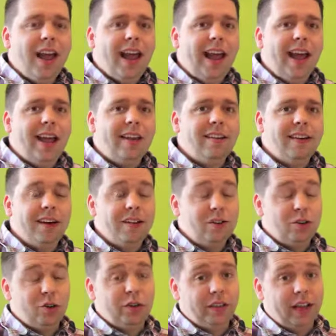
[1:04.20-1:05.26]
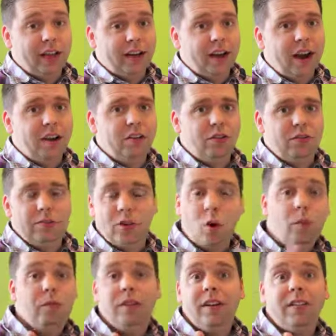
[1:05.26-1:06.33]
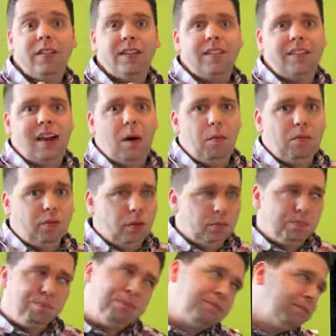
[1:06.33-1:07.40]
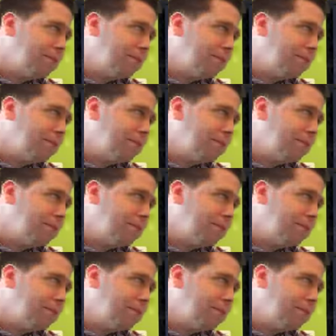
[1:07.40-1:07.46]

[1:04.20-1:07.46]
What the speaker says: and do it like I do. So hopefully this is helpful.